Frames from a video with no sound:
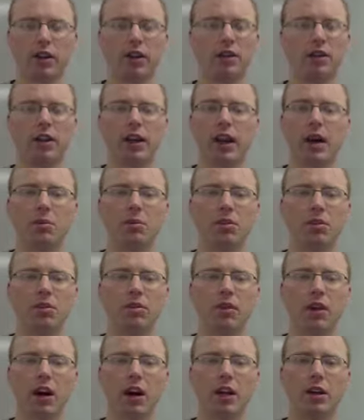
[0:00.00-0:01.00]
The absolute
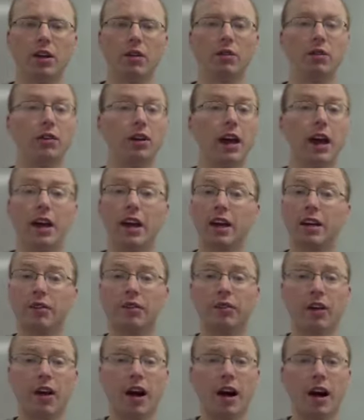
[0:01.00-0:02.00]
value of
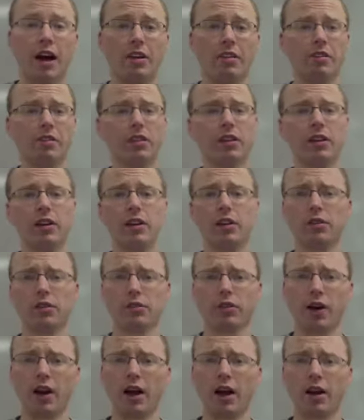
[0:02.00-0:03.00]
negative 5 is
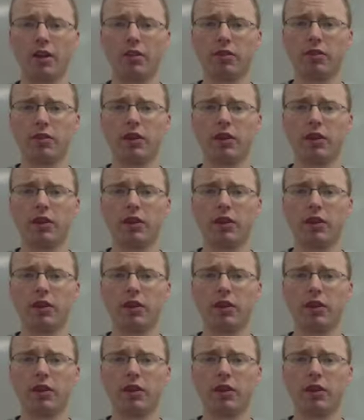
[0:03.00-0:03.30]
5.